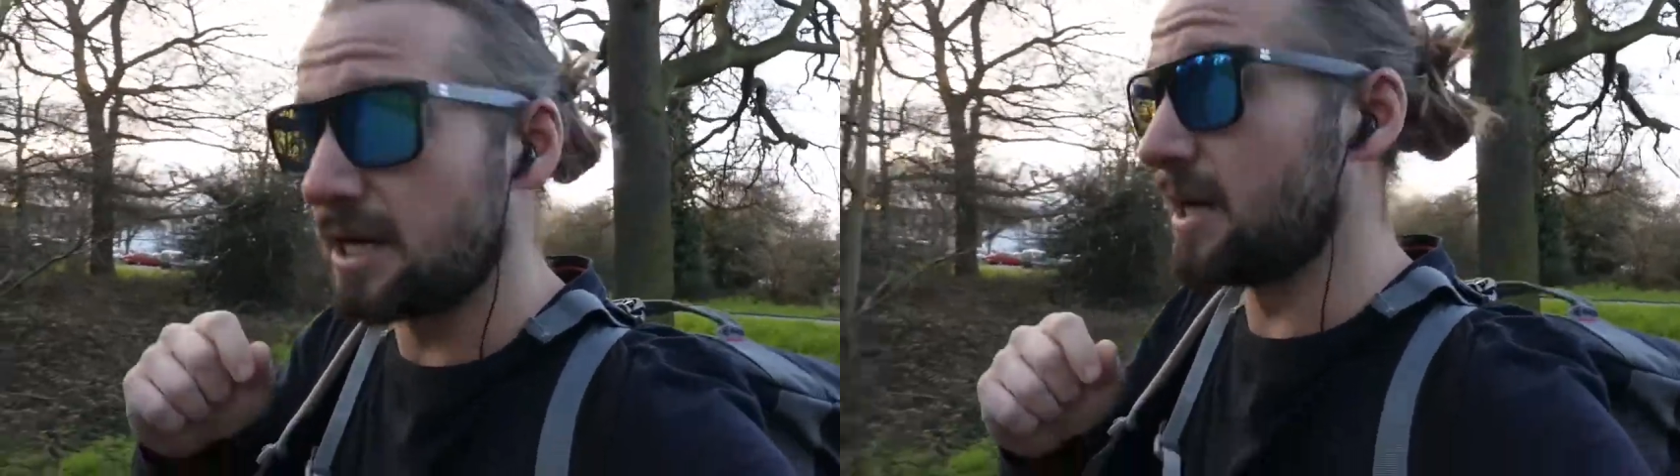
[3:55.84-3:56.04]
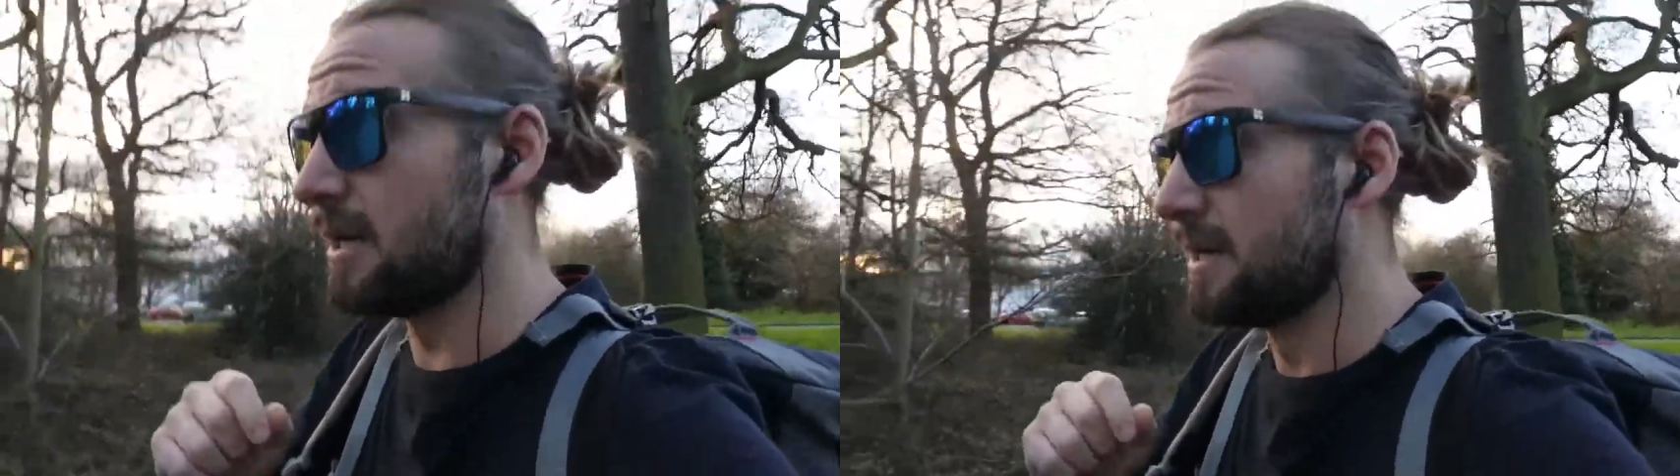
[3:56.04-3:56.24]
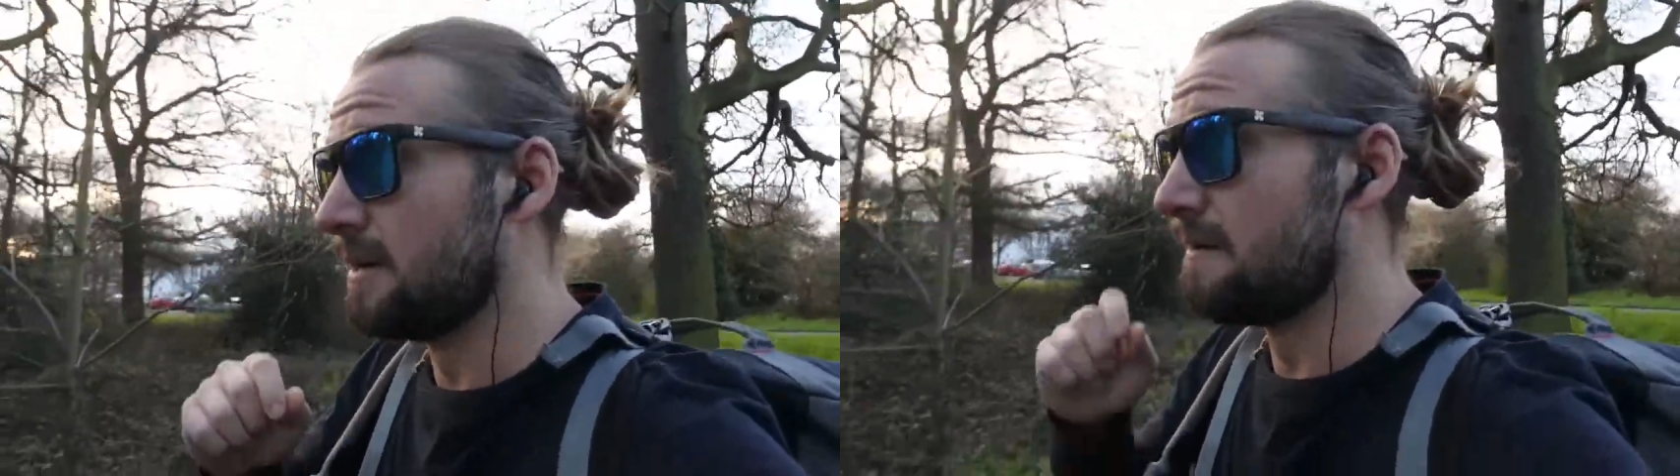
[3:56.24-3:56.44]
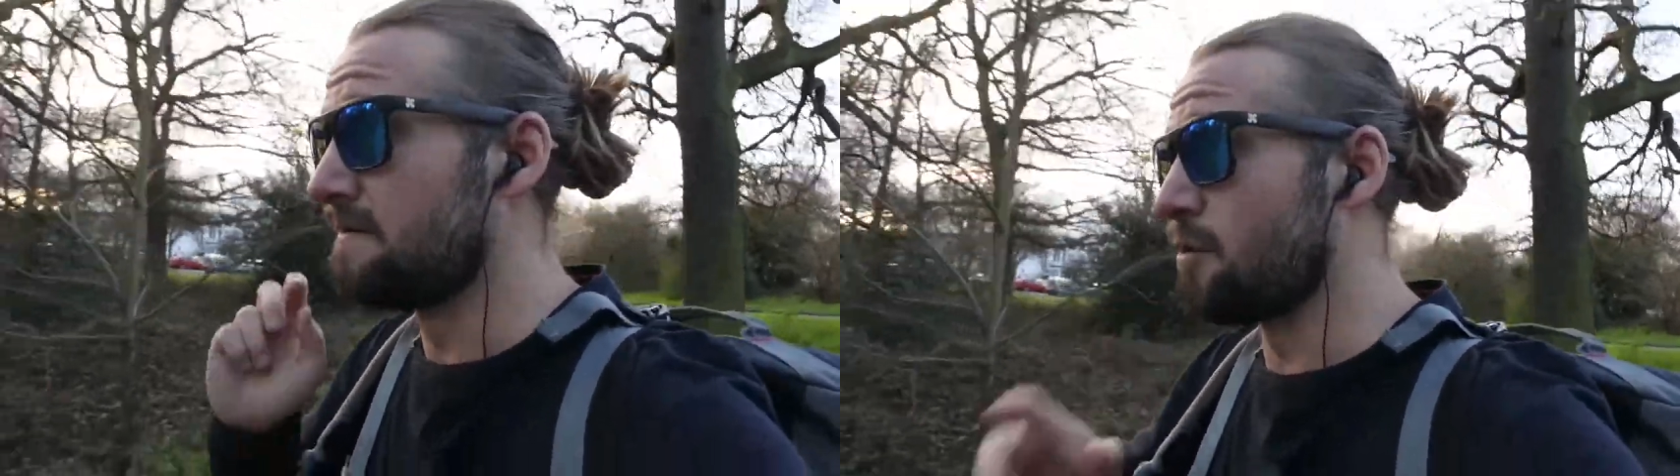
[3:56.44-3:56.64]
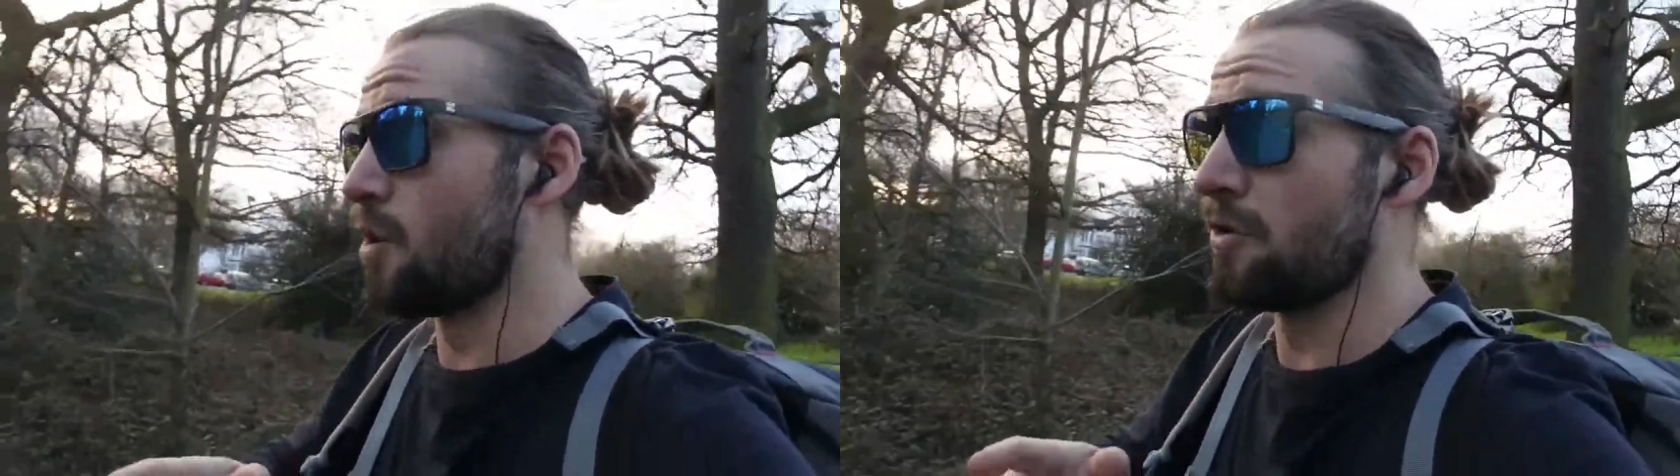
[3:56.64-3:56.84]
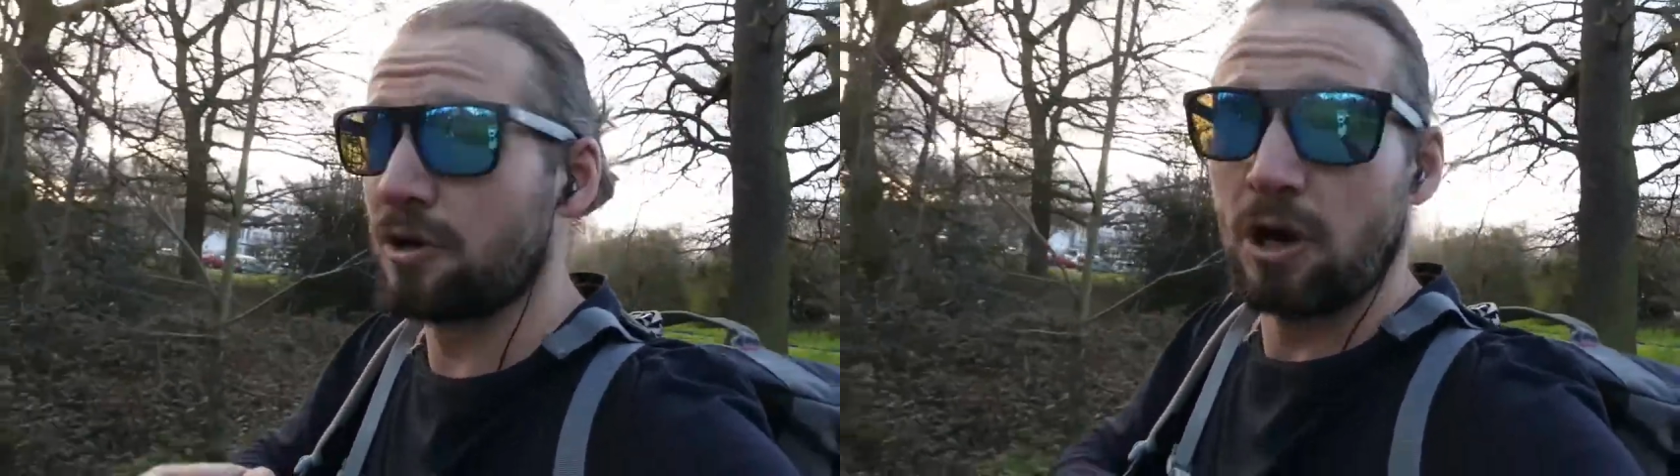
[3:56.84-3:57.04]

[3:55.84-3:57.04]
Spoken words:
400